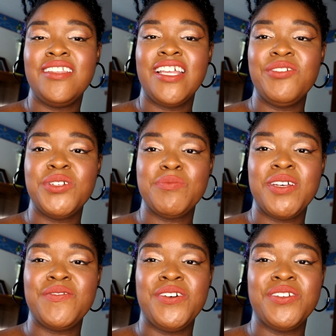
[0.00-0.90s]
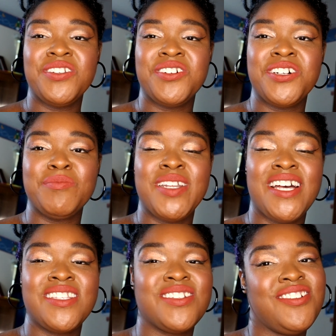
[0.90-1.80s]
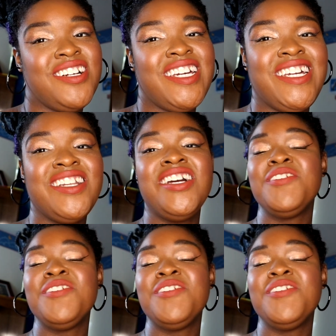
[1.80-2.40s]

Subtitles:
That was my phone alarm. That's great.